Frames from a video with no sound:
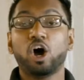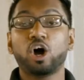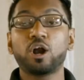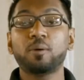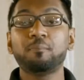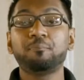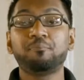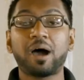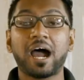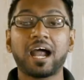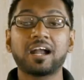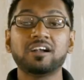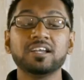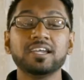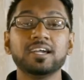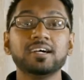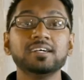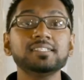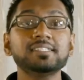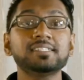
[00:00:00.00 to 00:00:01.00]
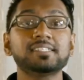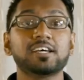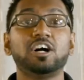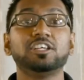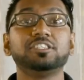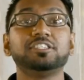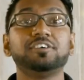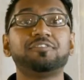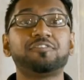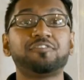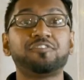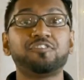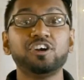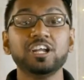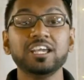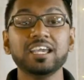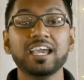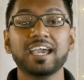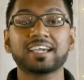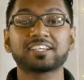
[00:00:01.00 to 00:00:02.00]
or barriers on the
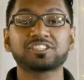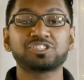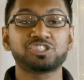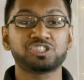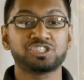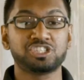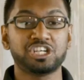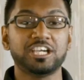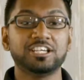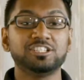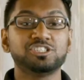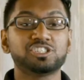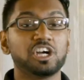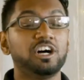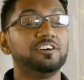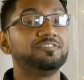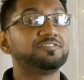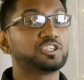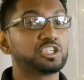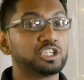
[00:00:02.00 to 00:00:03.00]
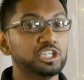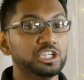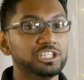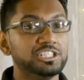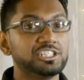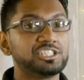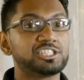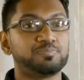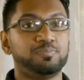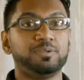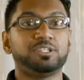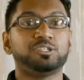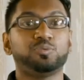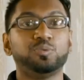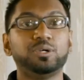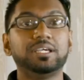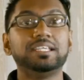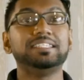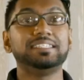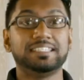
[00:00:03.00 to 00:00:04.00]
free exchange of goods
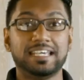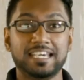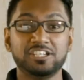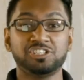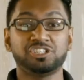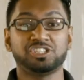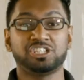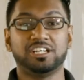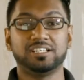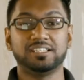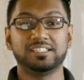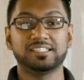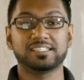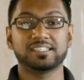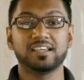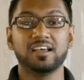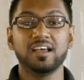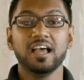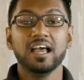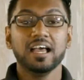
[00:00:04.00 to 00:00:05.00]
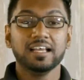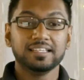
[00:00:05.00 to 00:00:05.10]
between nations.